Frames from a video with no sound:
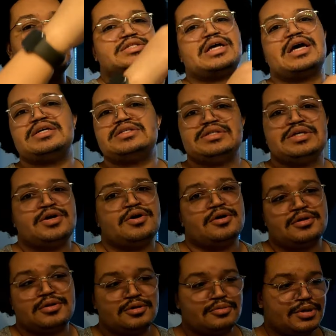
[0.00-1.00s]
cause I ain't seen
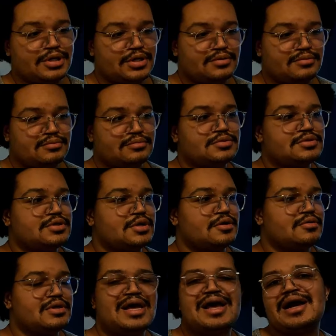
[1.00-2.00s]
her a little bit.
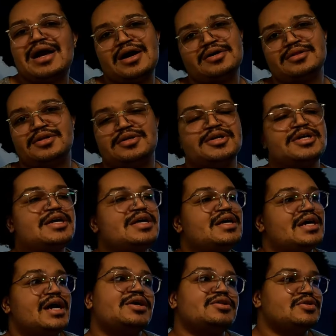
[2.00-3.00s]
So yeah, I got her
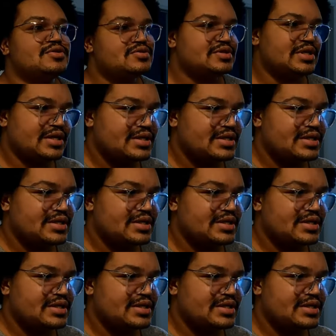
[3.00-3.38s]
those two